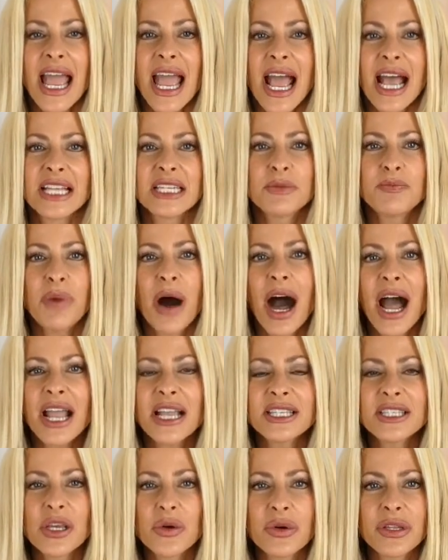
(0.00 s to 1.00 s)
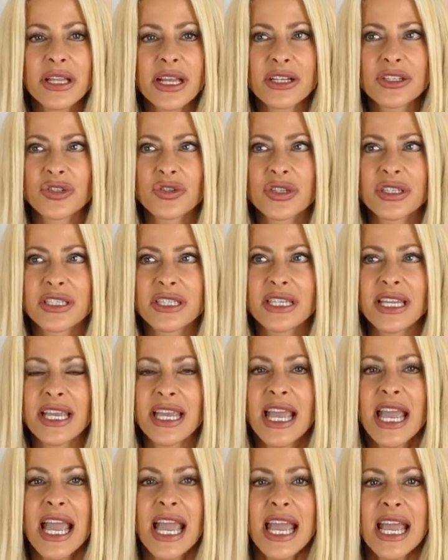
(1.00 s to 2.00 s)
and
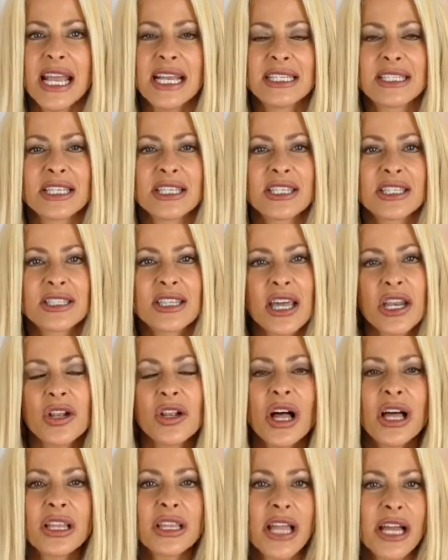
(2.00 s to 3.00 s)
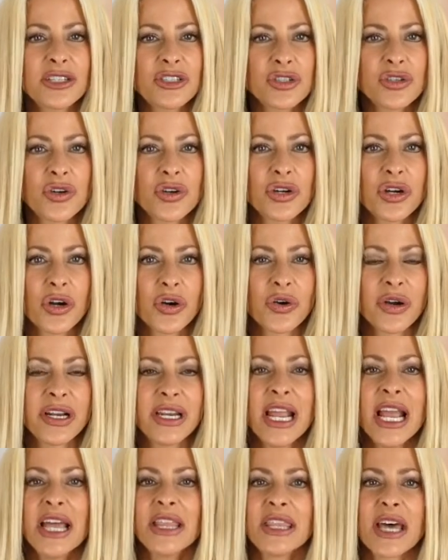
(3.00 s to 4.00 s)
piezoelectricity is a subtle electrical
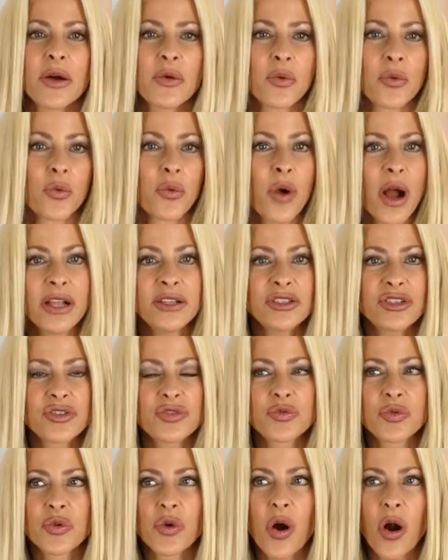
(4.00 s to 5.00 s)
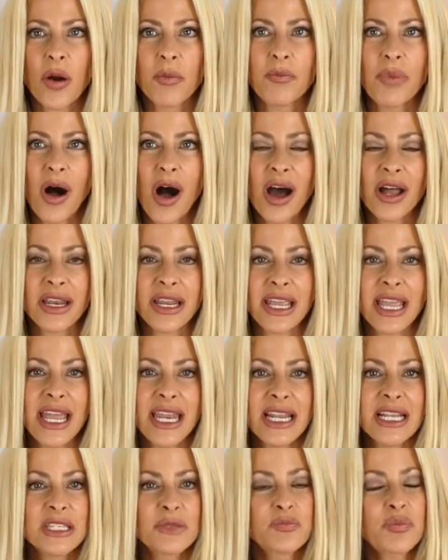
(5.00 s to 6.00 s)
current that runs through our body
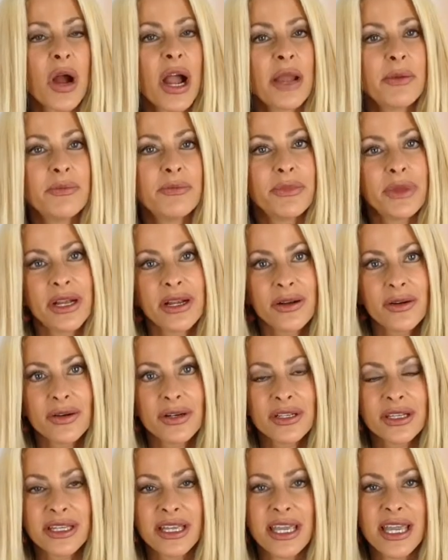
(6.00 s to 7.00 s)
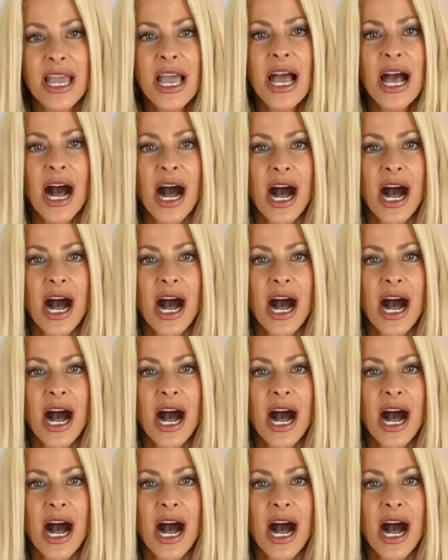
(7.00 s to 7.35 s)
and is primarily